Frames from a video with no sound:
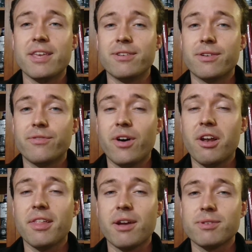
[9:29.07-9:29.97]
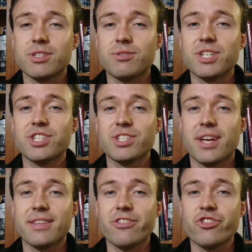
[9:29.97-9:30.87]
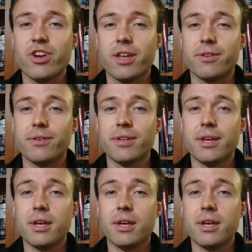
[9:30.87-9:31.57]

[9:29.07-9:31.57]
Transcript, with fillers: You can follow that restoration on this channel.